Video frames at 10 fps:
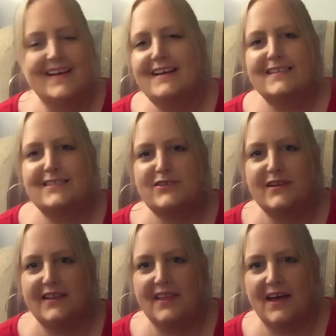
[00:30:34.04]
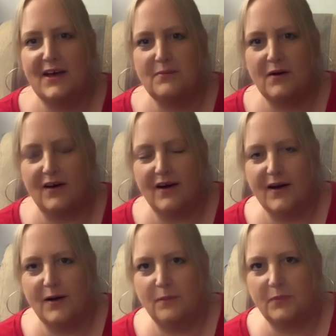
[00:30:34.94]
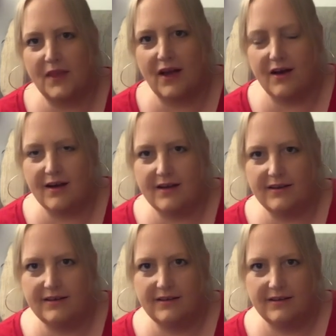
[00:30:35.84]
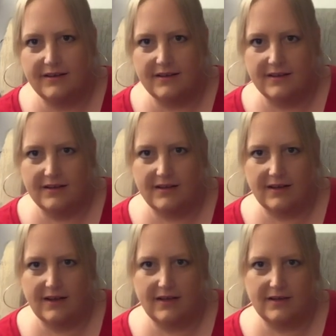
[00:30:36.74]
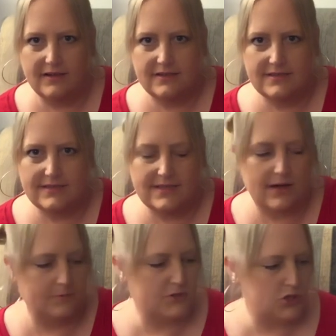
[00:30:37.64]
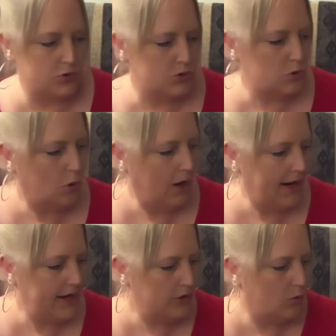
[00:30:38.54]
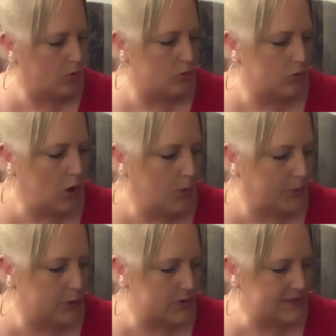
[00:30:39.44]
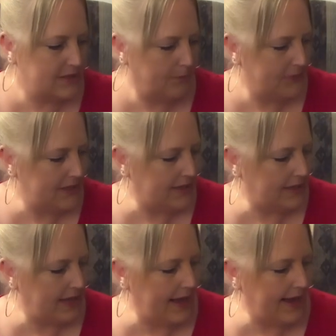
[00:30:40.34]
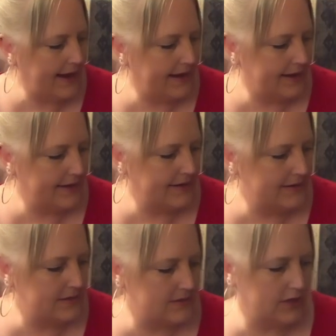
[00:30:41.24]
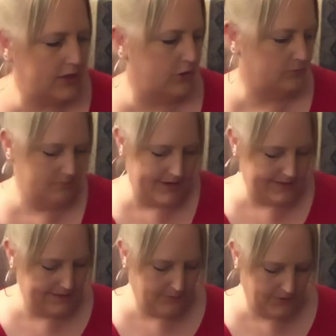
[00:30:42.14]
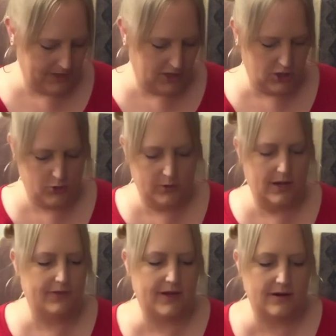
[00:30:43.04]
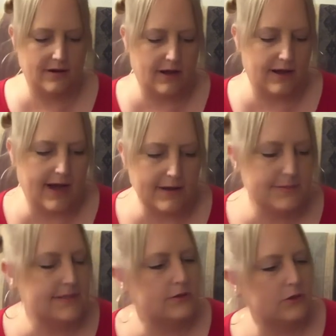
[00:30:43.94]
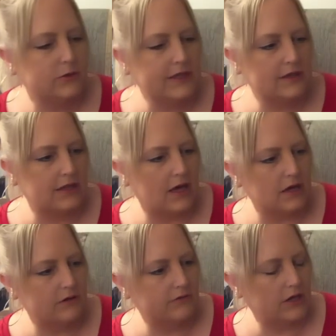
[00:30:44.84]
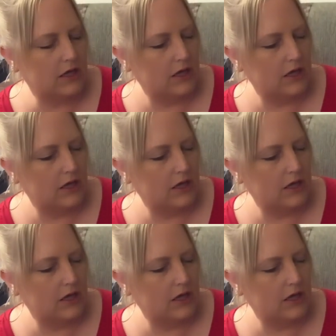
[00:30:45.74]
string them um, on uh, some jute twine or rope or something and you know make something cute and then I absolutely love